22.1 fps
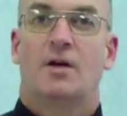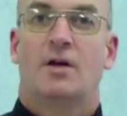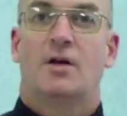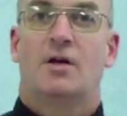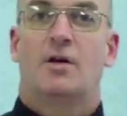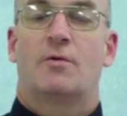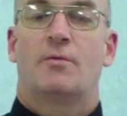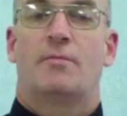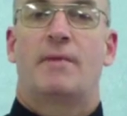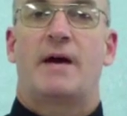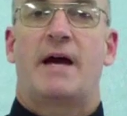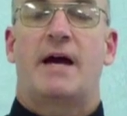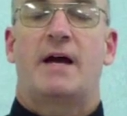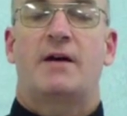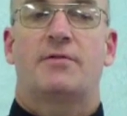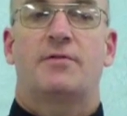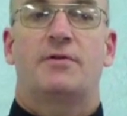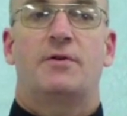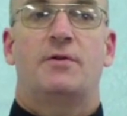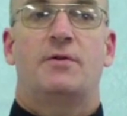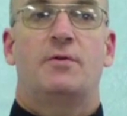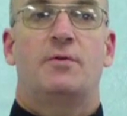You know,
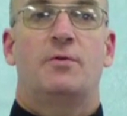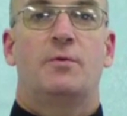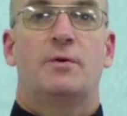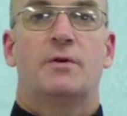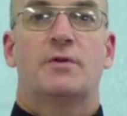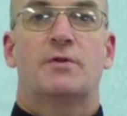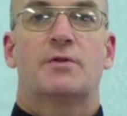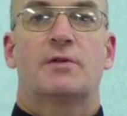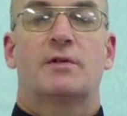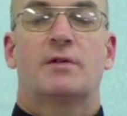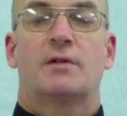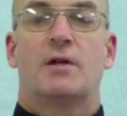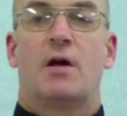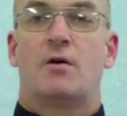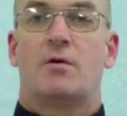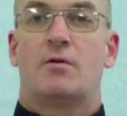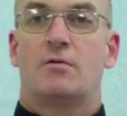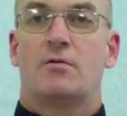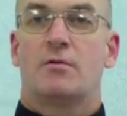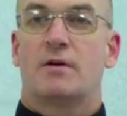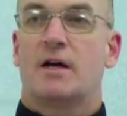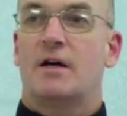Matthew was
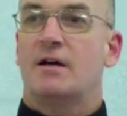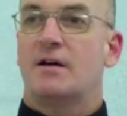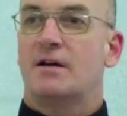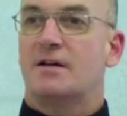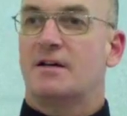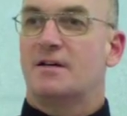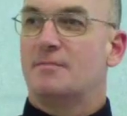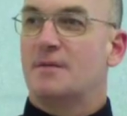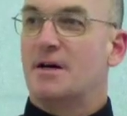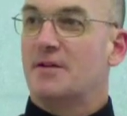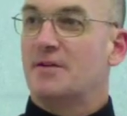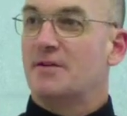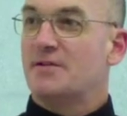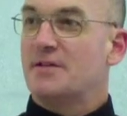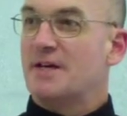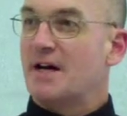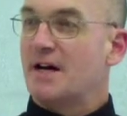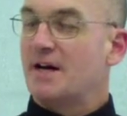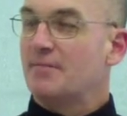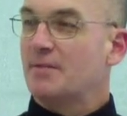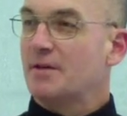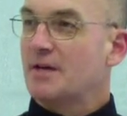long dead by the
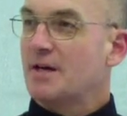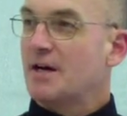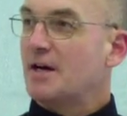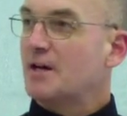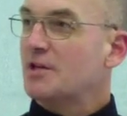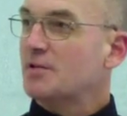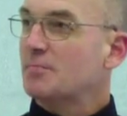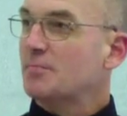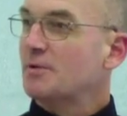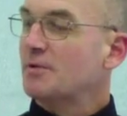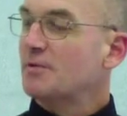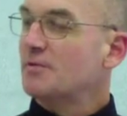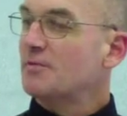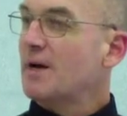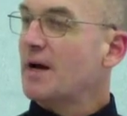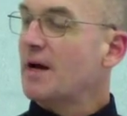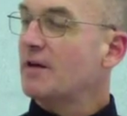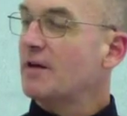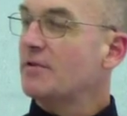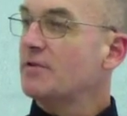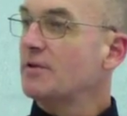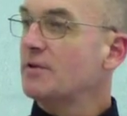time the Gospel of
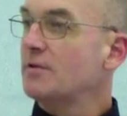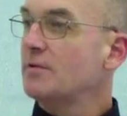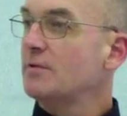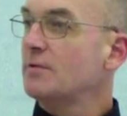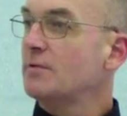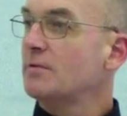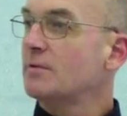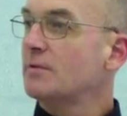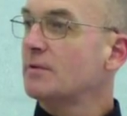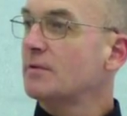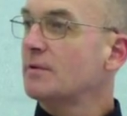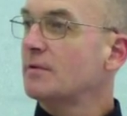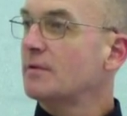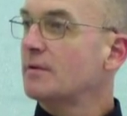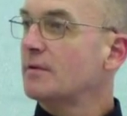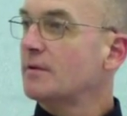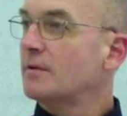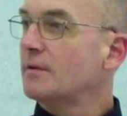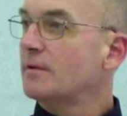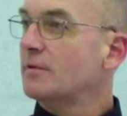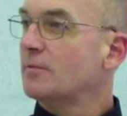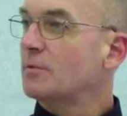Matthew
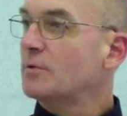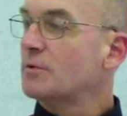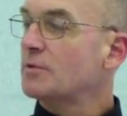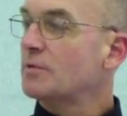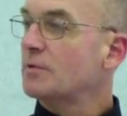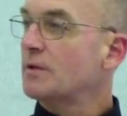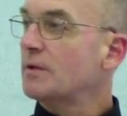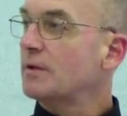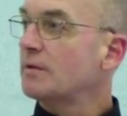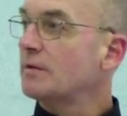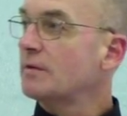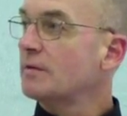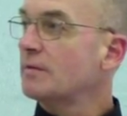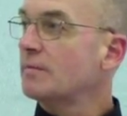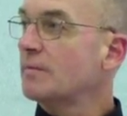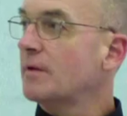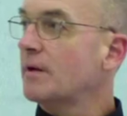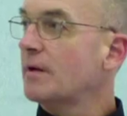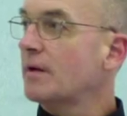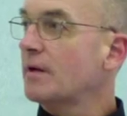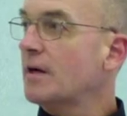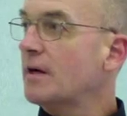was written.
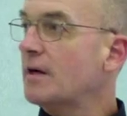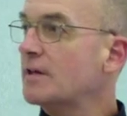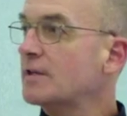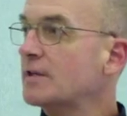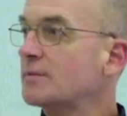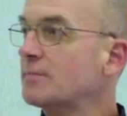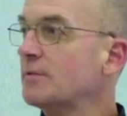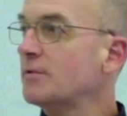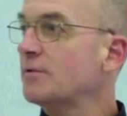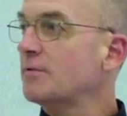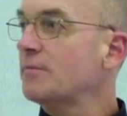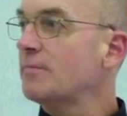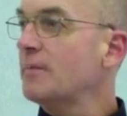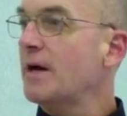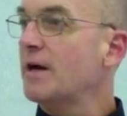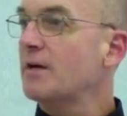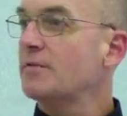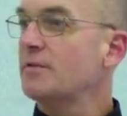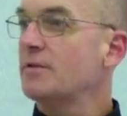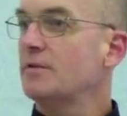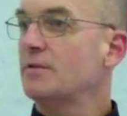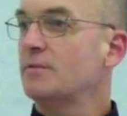The Gospel of
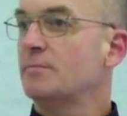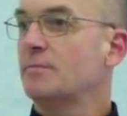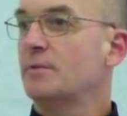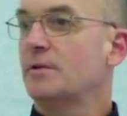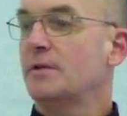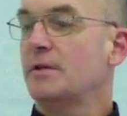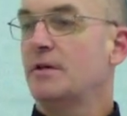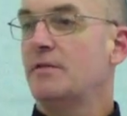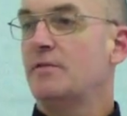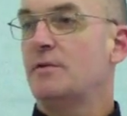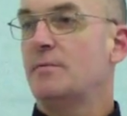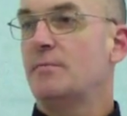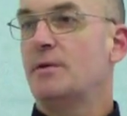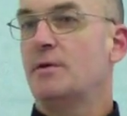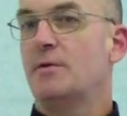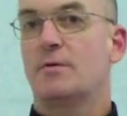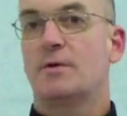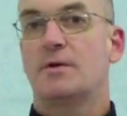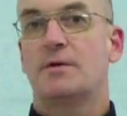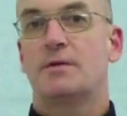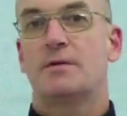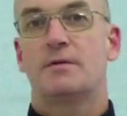Matthew is believed to be
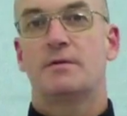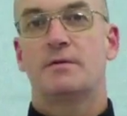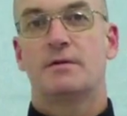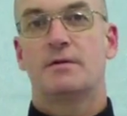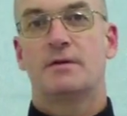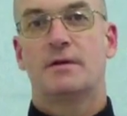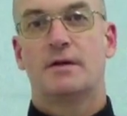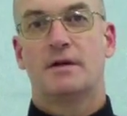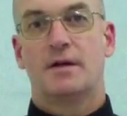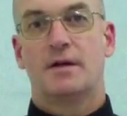written